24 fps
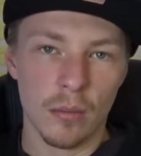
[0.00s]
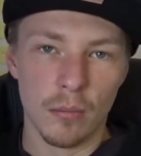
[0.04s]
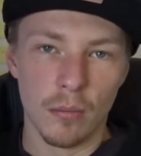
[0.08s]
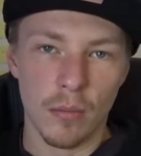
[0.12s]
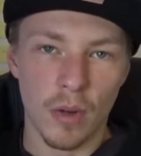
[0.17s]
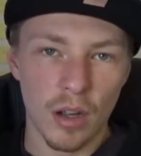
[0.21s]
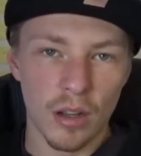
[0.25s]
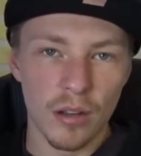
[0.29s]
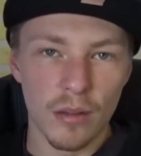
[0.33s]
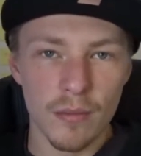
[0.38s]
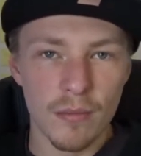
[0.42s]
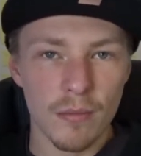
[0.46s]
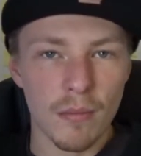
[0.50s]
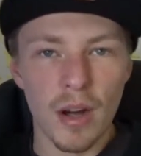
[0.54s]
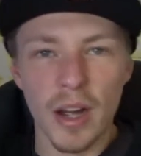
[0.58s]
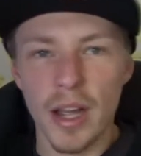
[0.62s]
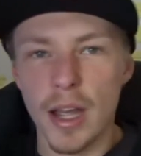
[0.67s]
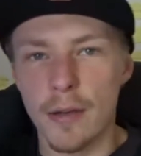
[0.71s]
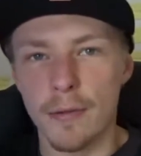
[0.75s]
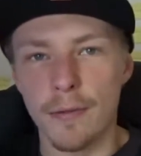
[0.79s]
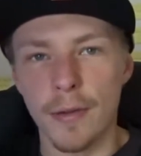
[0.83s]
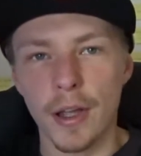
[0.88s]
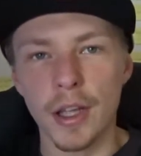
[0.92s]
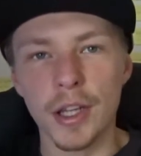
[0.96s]
My
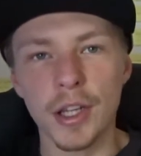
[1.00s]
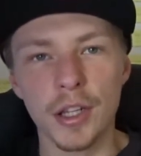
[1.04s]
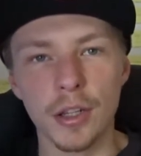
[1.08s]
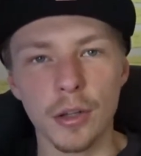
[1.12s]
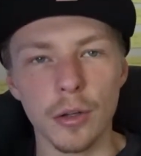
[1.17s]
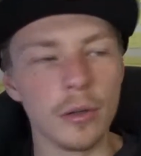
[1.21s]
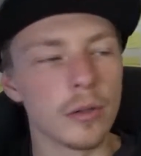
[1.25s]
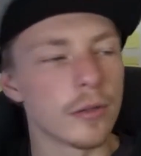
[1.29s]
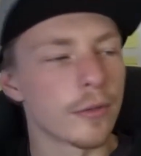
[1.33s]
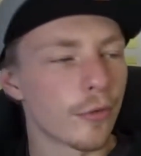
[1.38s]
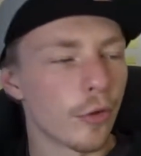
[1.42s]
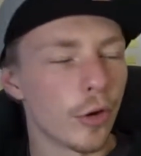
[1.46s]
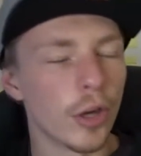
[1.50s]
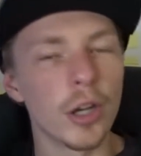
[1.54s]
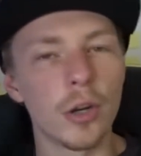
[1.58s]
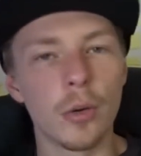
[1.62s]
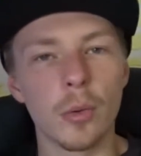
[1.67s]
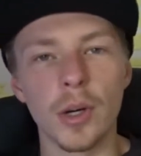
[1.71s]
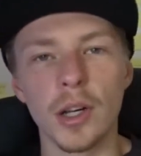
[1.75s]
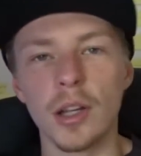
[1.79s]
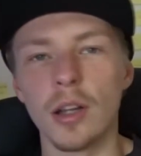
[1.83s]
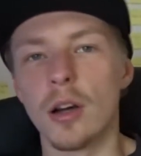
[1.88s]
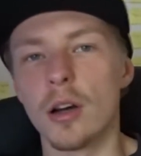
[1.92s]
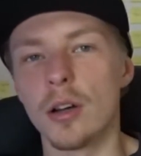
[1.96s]
FAQs,
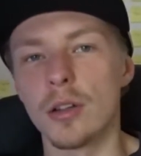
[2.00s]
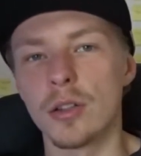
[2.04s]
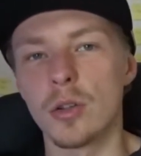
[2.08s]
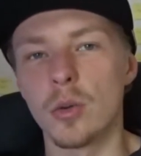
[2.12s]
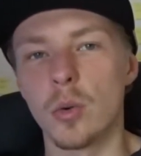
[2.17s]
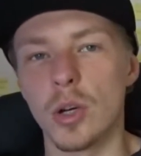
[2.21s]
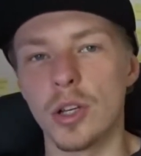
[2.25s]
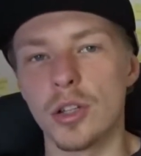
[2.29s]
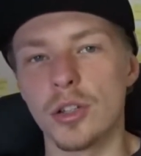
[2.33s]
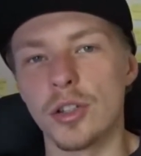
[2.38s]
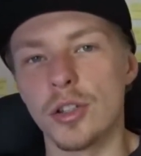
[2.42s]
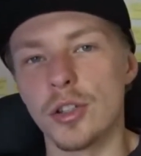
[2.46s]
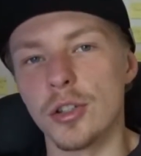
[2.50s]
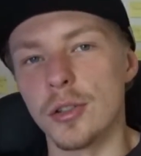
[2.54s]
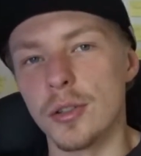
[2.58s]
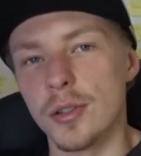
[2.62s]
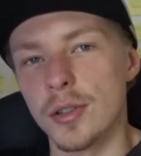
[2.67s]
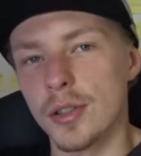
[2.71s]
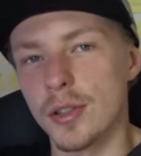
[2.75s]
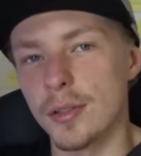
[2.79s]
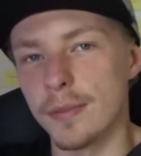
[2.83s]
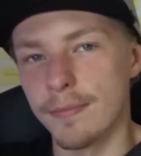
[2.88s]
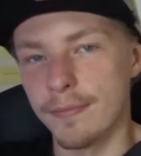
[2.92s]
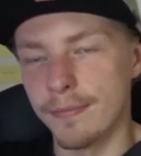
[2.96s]
frequently asked
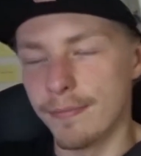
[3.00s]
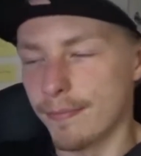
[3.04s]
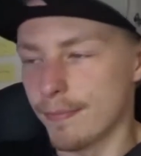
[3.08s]
questions.